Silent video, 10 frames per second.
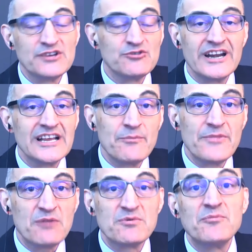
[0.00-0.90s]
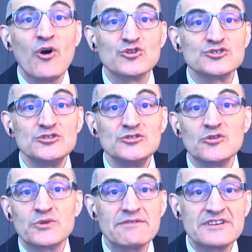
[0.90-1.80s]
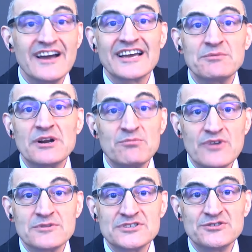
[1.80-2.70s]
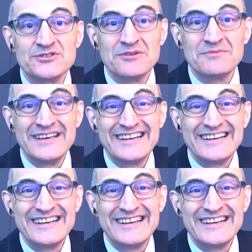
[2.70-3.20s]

writing up that proposal or whatever document I promised to them,